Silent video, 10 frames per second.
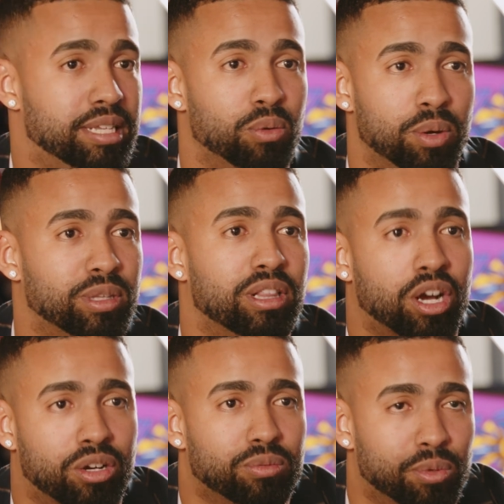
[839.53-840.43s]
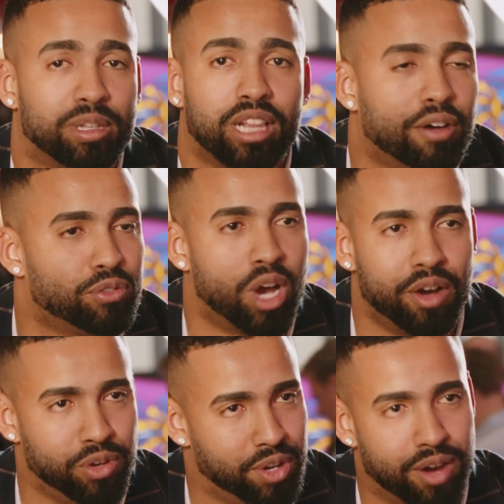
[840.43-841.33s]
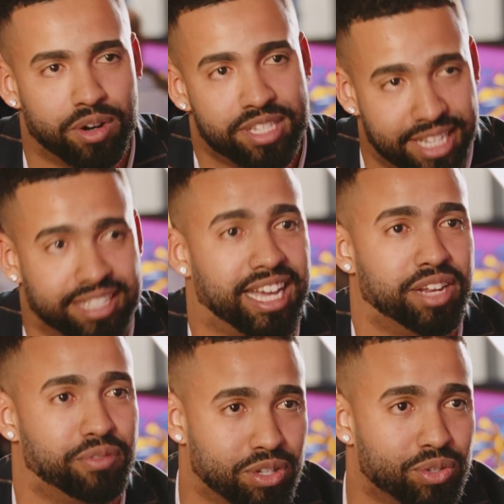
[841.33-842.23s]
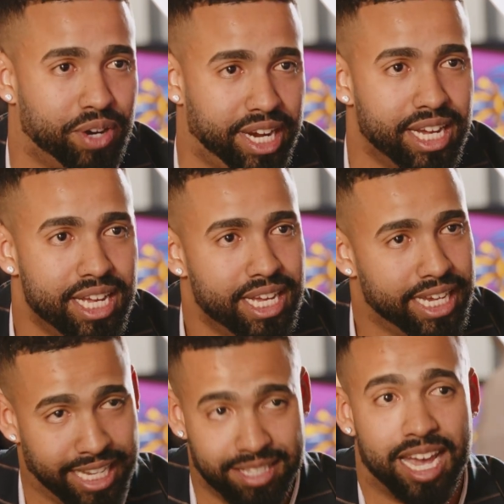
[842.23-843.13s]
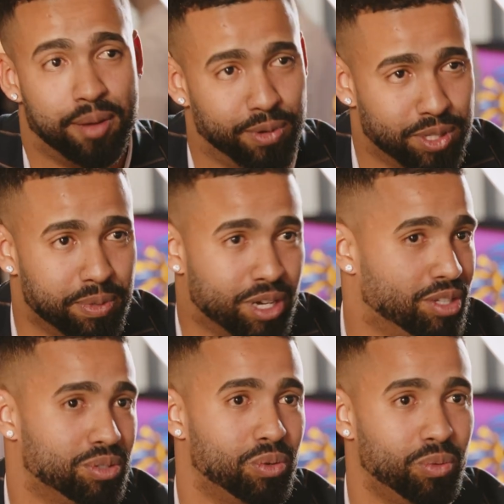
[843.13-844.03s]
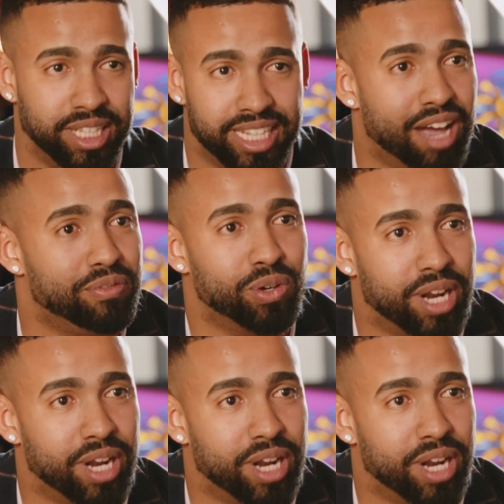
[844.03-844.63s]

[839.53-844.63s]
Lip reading: We would love to have you in our 6th anniversary in Cyprus, because we didn't have you